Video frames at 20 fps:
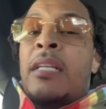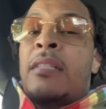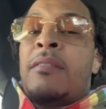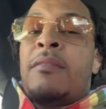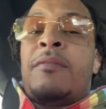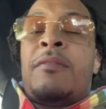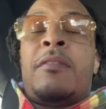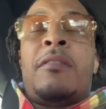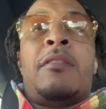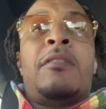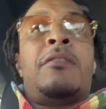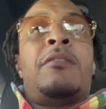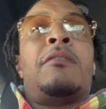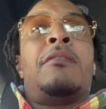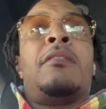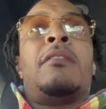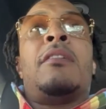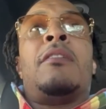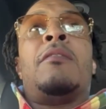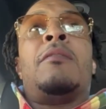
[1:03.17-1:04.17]
That's as far as
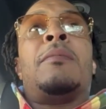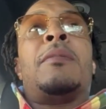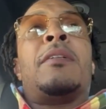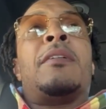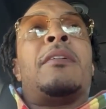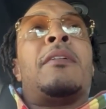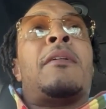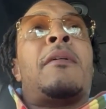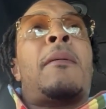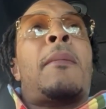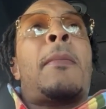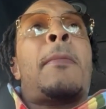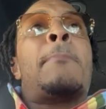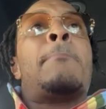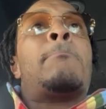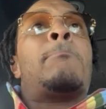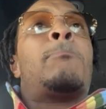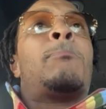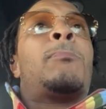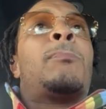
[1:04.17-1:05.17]
you can go, man.
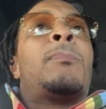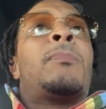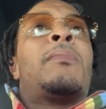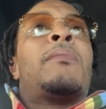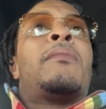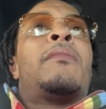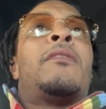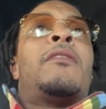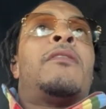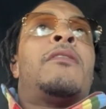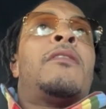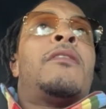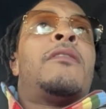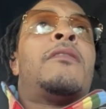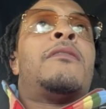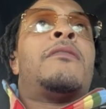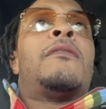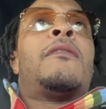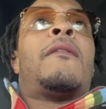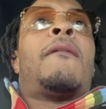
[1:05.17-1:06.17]
You
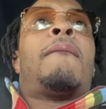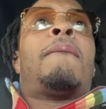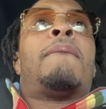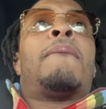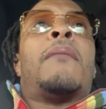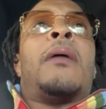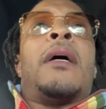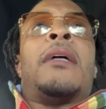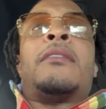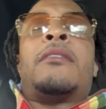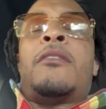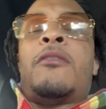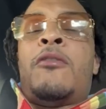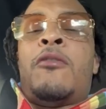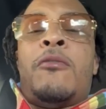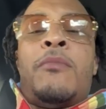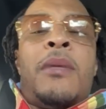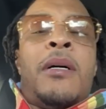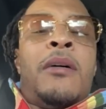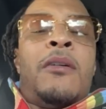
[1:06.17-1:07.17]
know, I
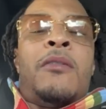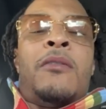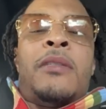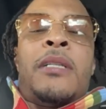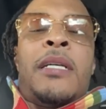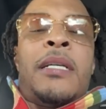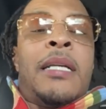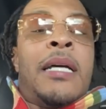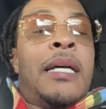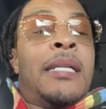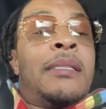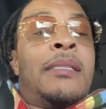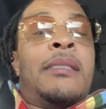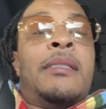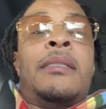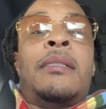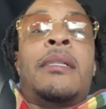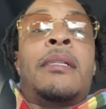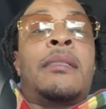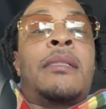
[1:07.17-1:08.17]
told my old lady, I
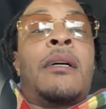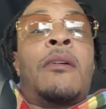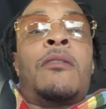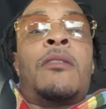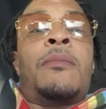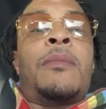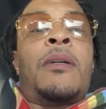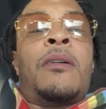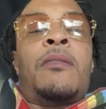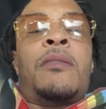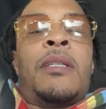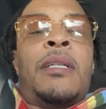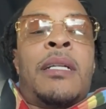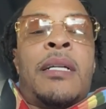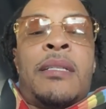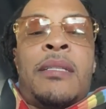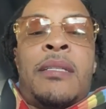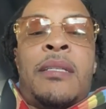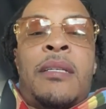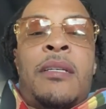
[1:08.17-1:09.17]
still I talk to my old
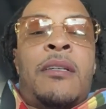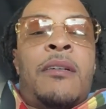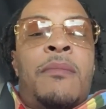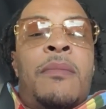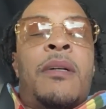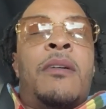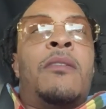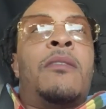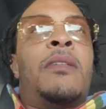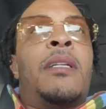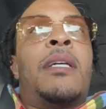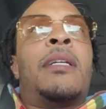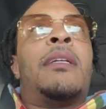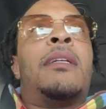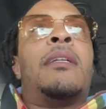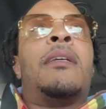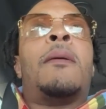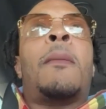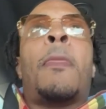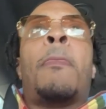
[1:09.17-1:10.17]
lady. I tell my old
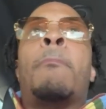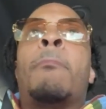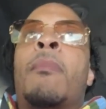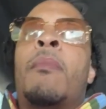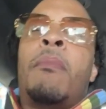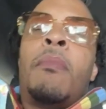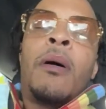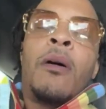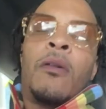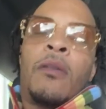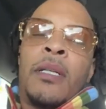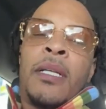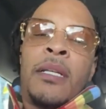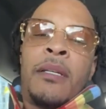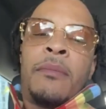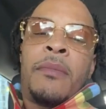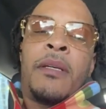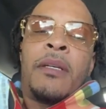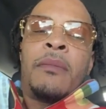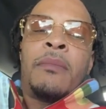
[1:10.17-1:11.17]
lady that my old
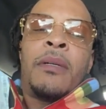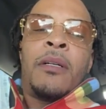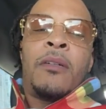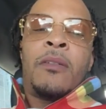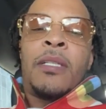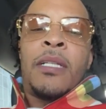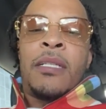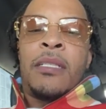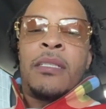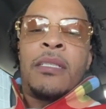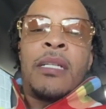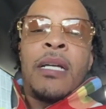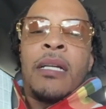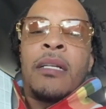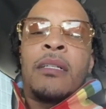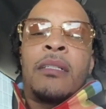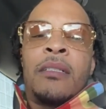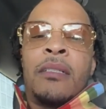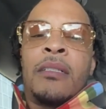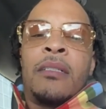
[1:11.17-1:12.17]
lady, man, my old lady, she
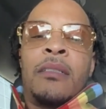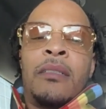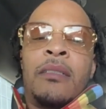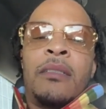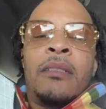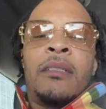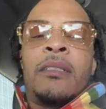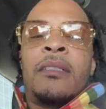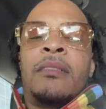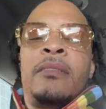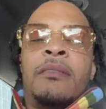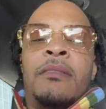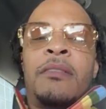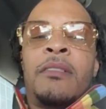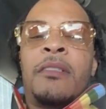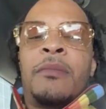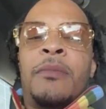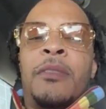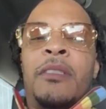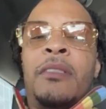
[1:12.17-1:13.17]
got a good heart.
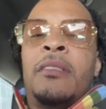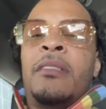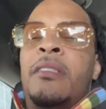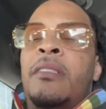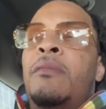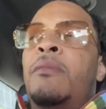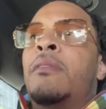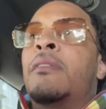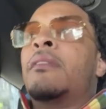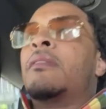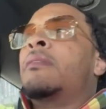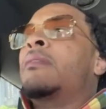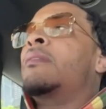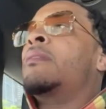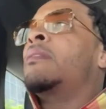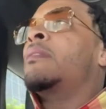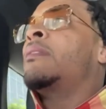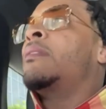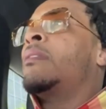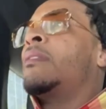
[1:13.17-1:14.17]
You know what I mean? She wanna
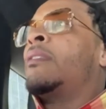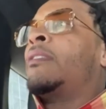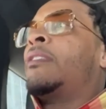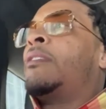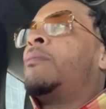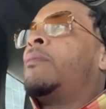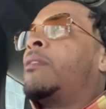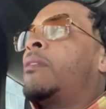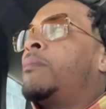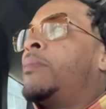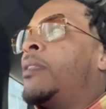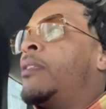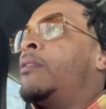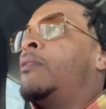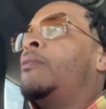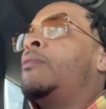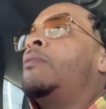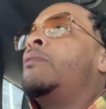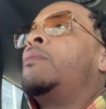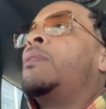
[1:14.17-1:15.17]
she wanna be
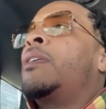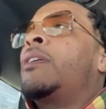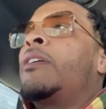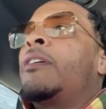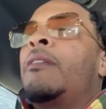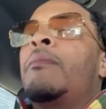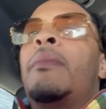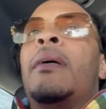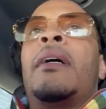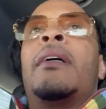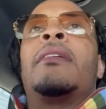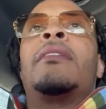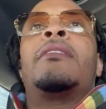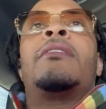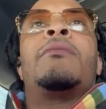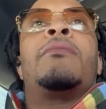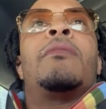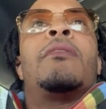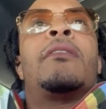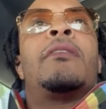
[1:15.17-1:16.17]
cool with
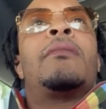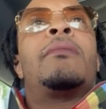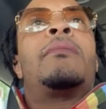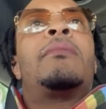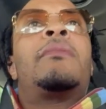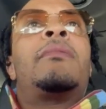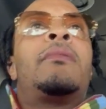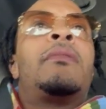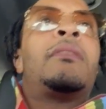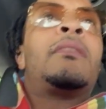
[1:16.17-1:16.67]
everybody. She wanna